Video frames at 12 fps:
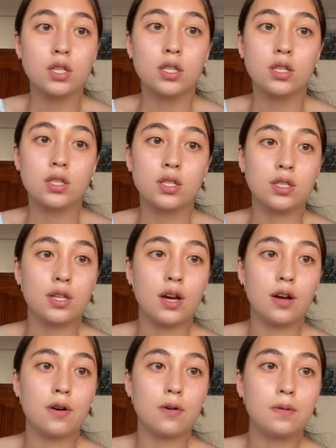
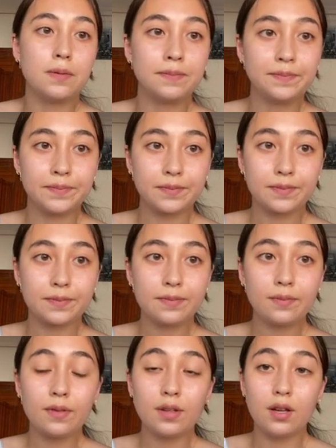So
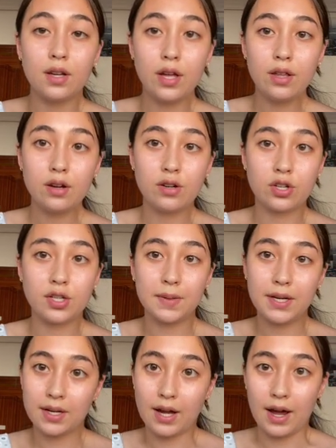another
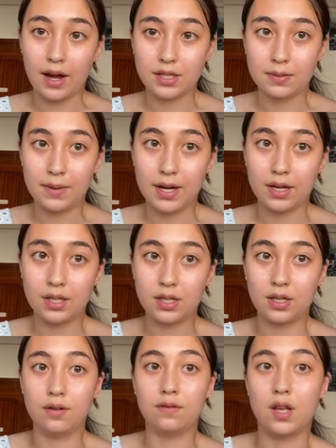interesting aspect
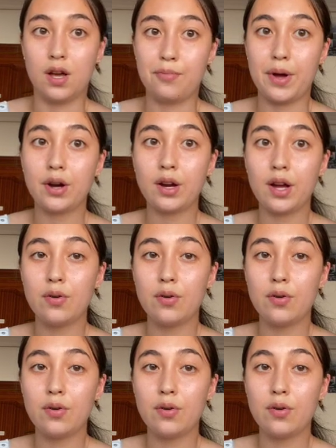of La Alberca,